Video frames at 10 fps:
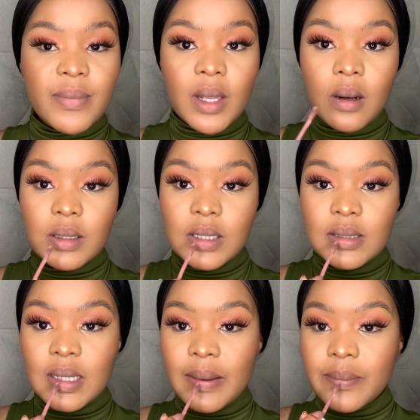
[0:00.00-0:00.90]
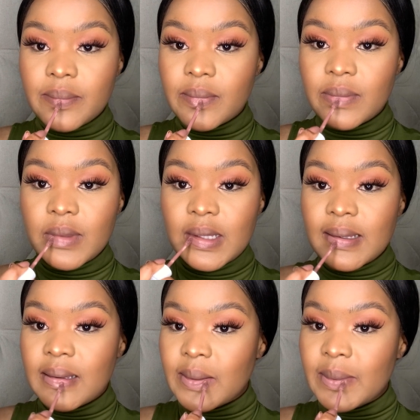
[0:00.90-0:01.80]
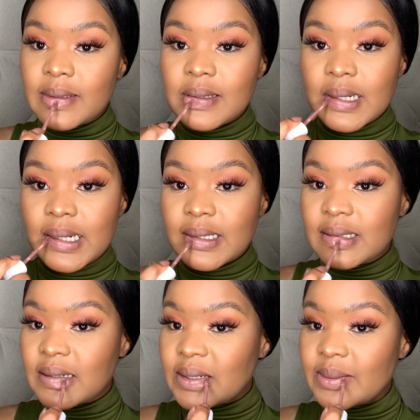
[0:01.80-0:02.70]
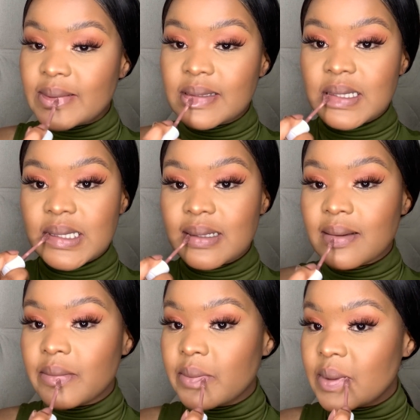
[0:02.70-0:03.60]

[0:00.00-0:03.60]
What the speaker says: They're not the same. But the colors are almost the same.